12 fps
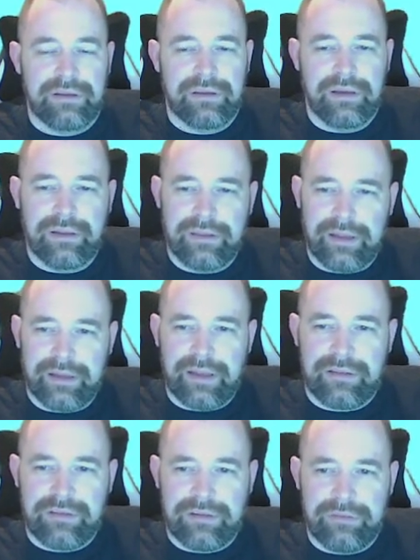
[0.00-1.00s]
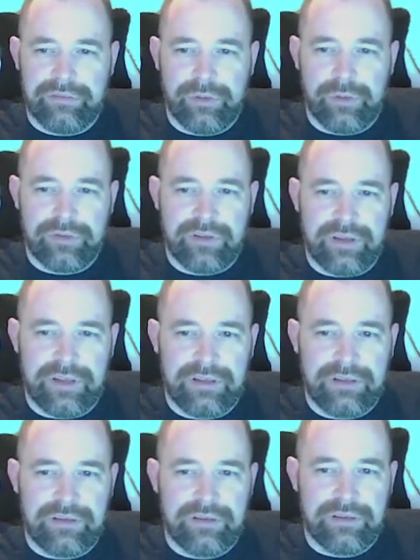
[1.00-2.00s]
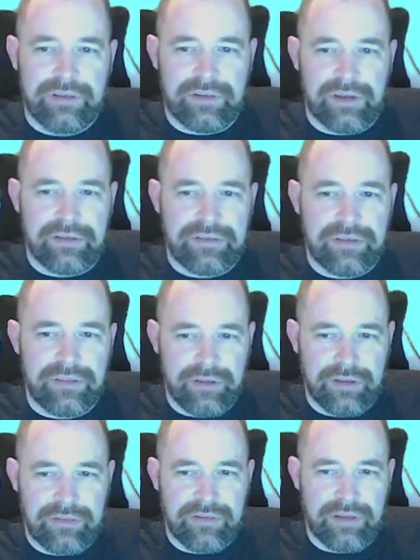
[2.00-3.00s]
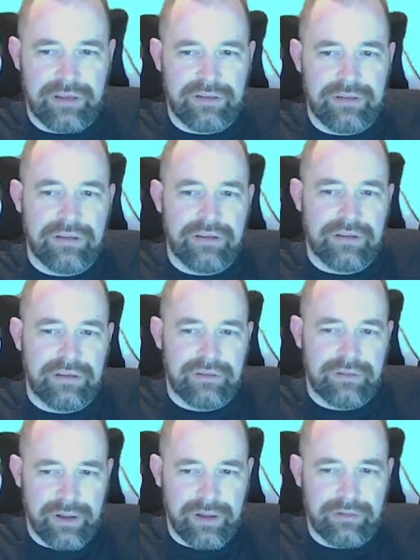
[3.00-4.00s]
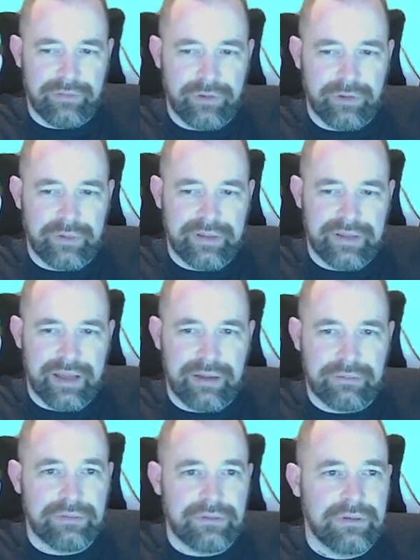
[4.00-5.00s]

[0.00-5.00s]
And that gets you 14 as an answer, 13, 12 all the way down.